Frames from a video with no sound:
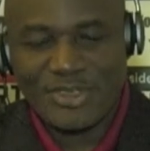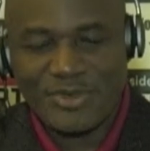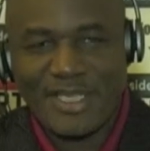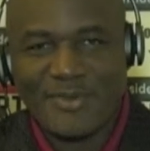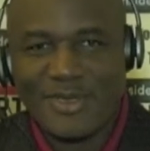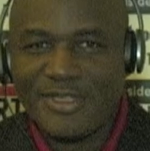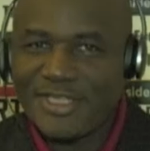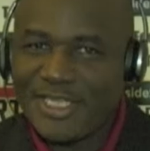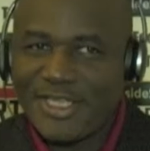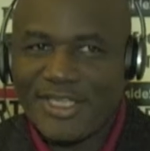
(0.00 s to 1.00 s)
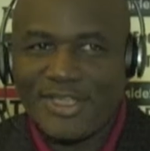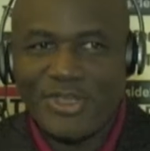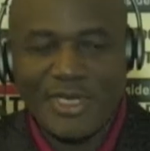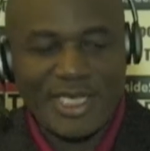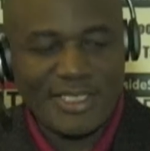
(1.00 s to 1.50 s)
Okay, well,
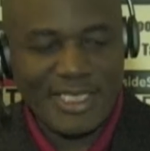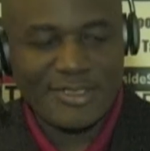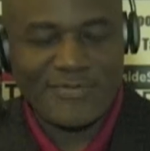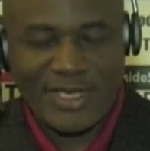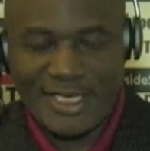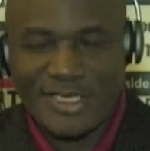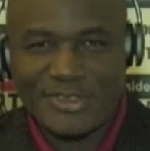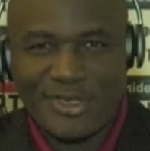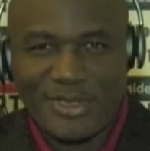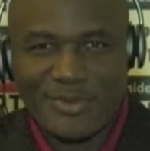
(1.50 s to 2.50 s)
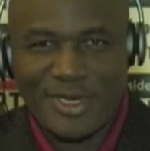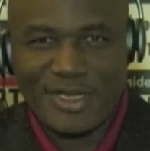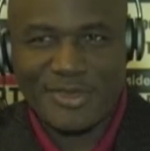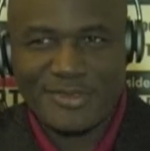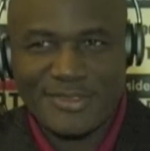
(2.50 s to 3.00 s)
I like the Vikings all
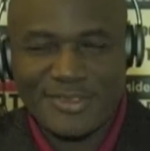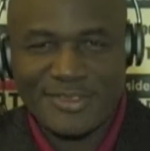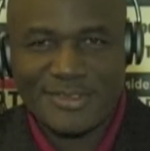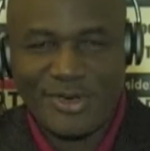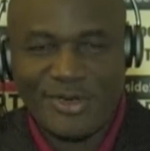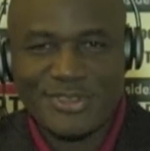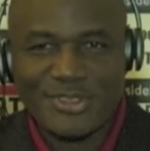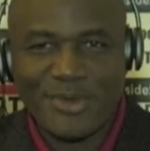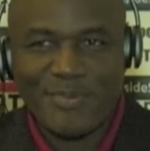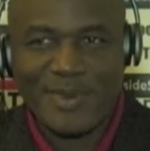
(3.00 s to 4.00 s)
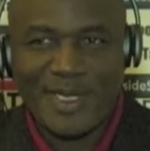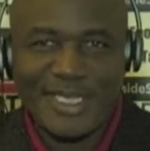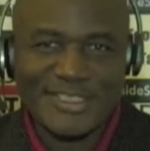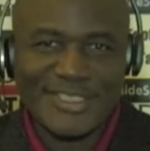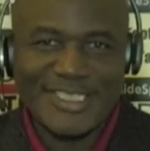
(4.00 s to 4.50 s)
around also,
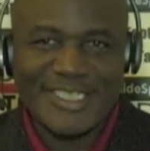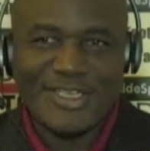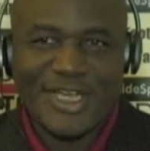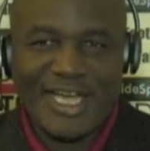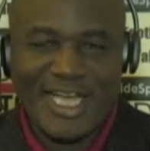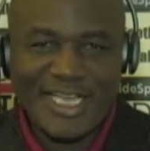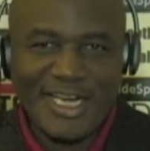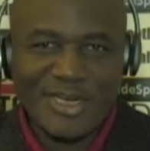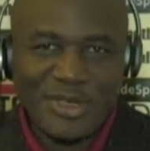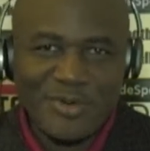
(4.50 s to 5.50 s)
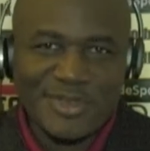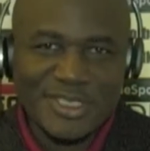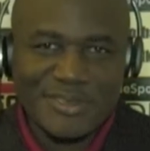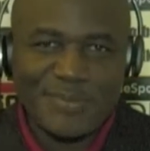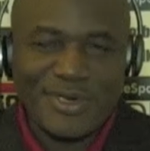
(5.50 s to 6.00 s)
but I got to go with
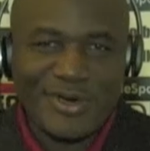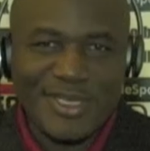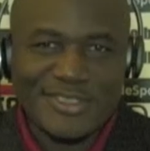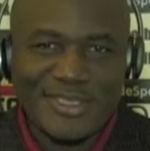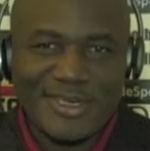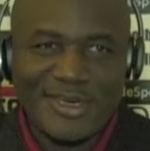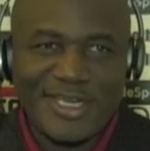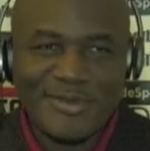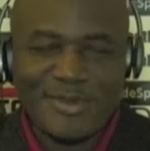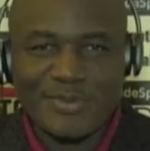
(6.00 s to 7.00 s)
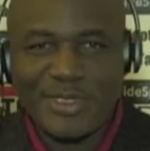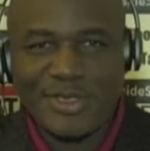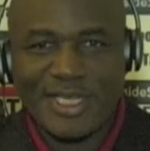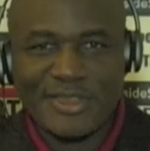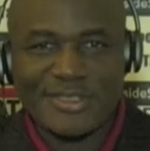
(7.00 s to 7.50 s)
experience here. And if we
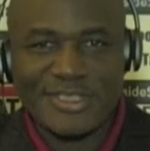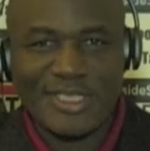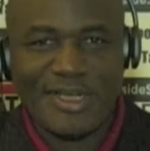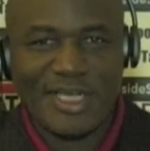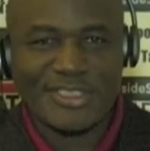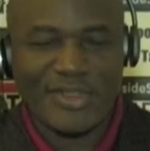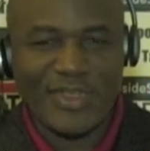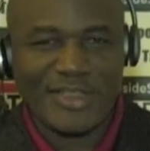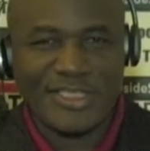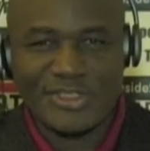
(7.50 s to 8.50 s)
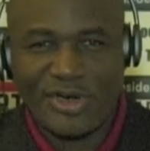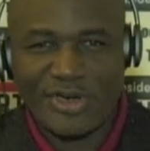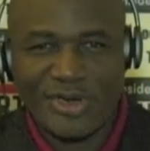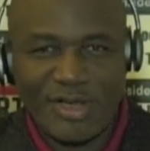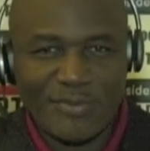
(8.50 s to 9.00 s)
look at the Seahawks, and I think they
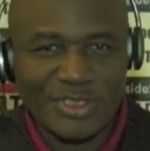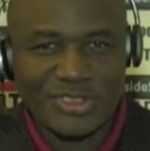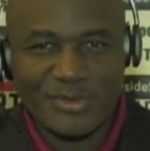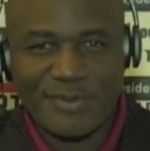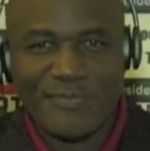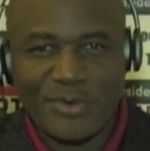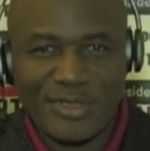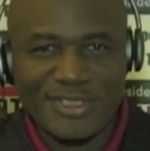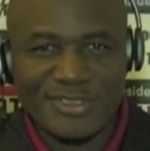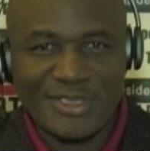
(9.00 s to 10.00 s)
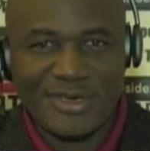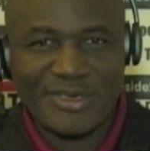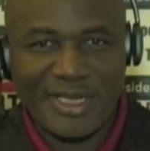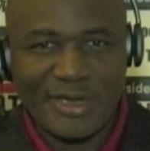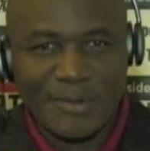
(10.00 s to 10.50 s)
started off, 2-4 this year,
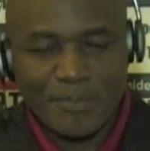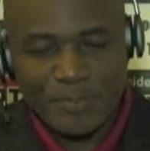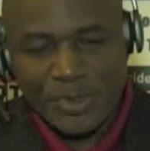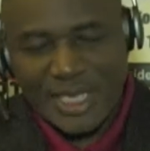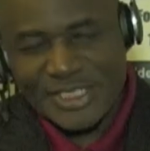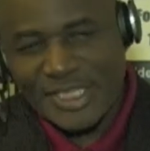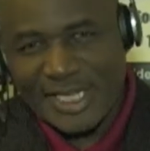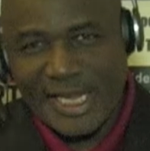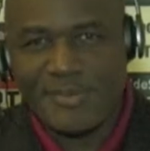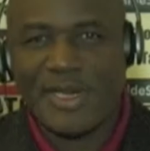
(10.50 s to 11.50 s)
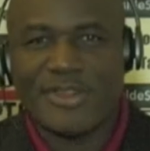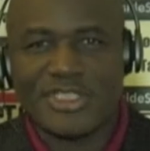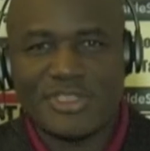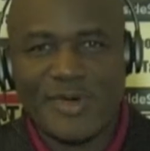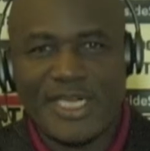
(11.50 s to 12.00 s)
and now as they came down
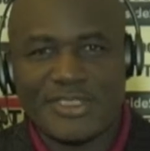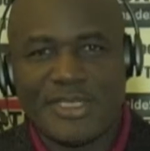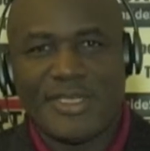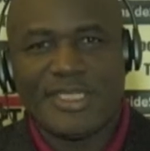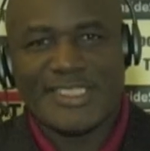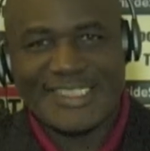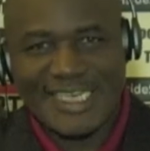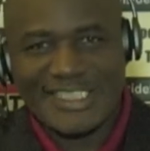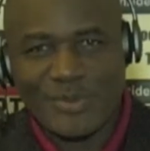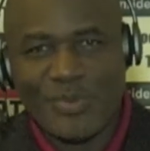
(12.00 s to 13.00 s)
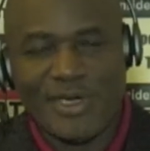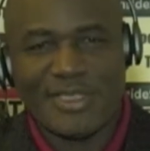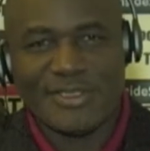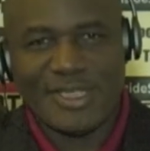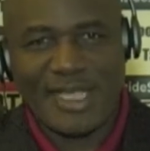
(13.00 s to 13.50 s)
the stretch, 6-1
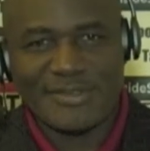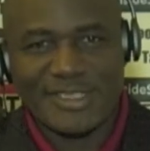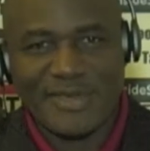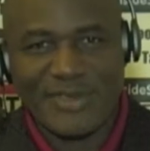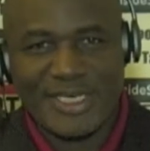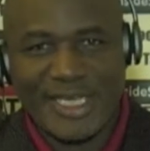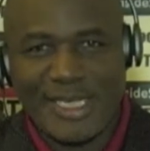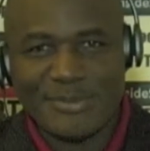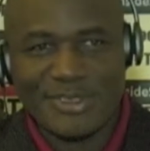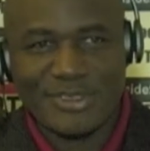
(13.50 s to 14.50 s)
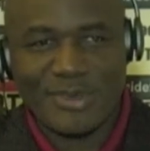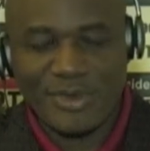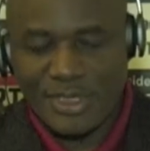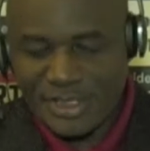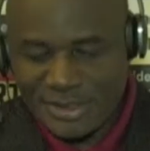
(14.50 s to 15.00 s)
in the last 7 games.
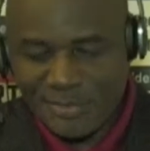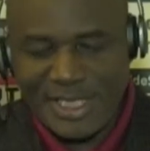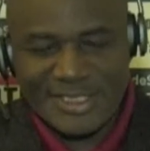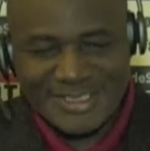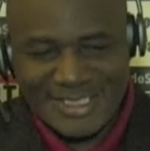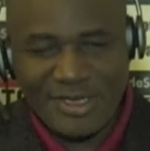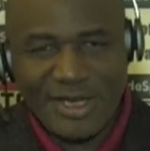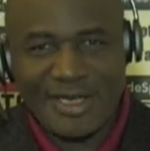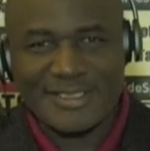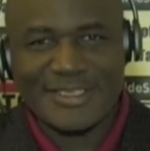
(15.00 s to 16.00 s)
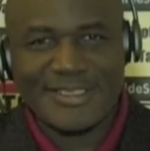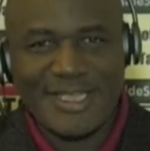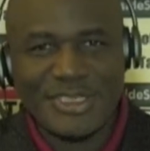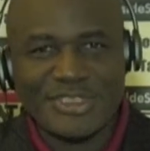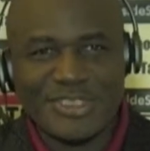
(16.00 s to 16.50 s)
So to me, the Seahawks,
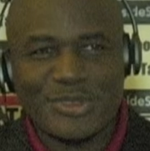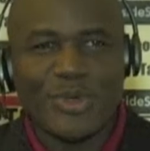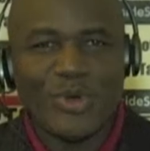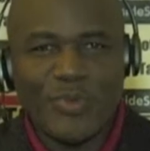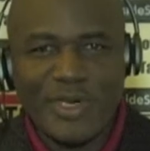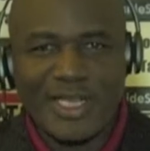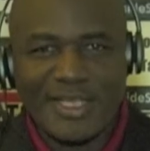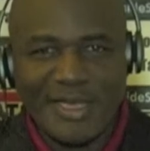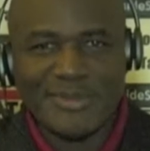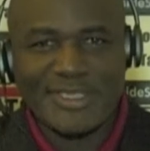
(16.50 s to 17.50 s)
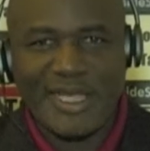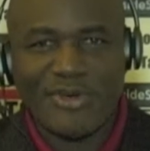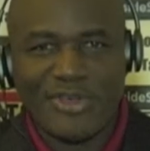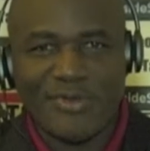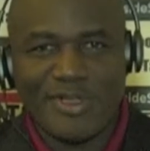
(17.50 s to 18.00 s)
they're just, when it comes
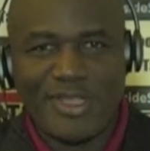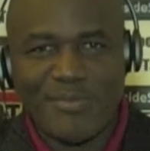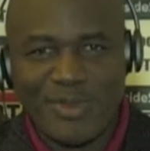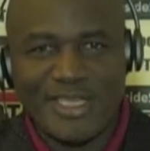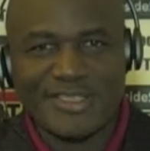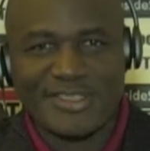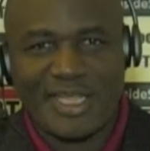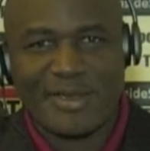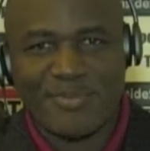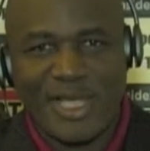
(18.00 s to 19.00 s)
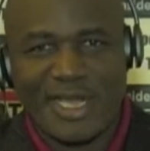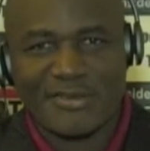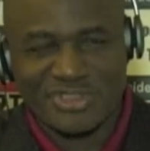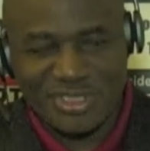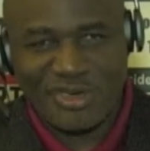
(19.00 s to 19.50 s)
down to it, they play just like a pack
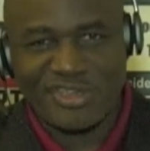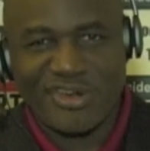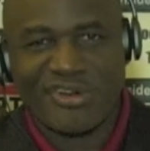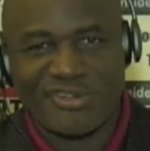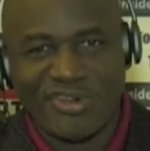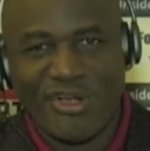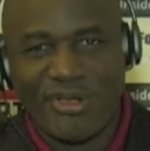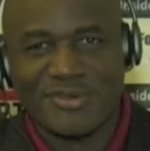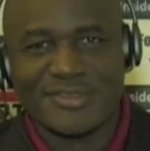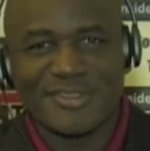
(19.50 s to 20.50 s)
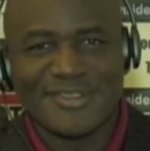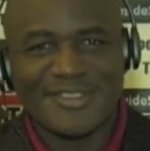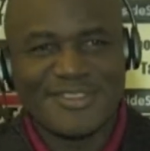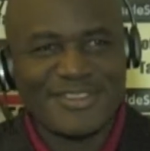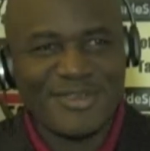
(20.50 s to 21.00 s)
of junkyard dogs.
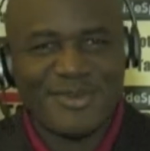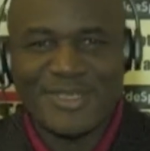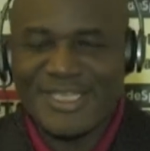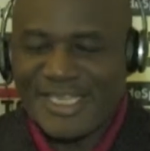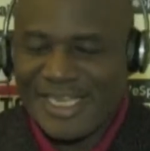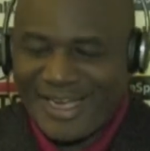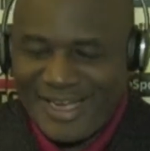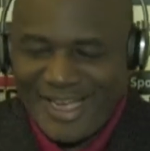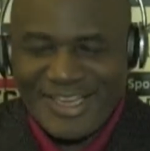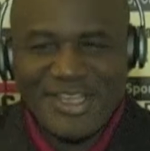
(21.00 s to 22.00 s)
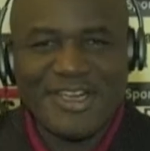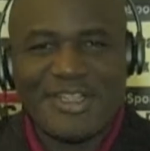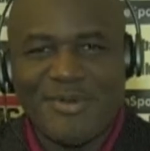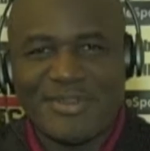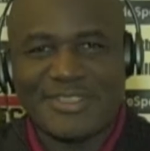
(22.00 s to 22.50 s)
So I got to
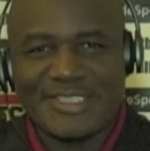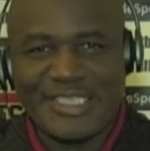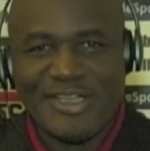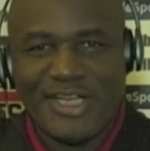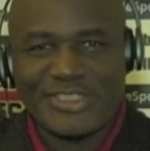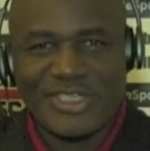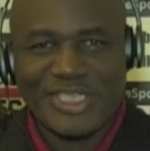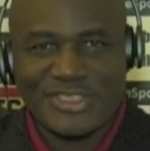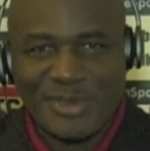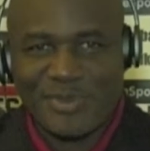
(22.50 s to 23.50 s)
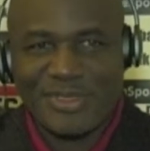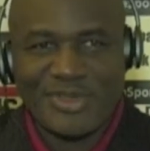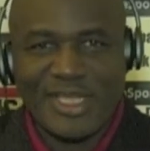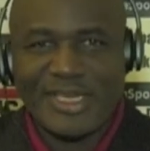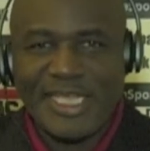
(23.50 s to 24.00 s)
go with the Seahawks to get something
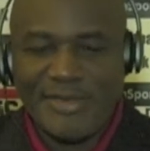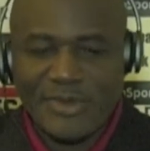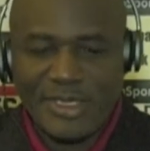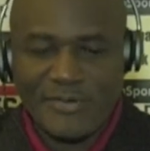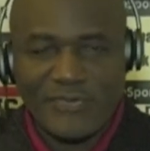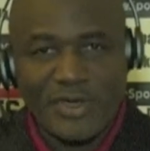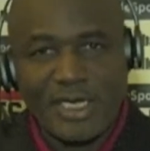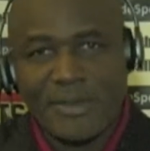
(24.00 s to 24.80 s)
done. And even if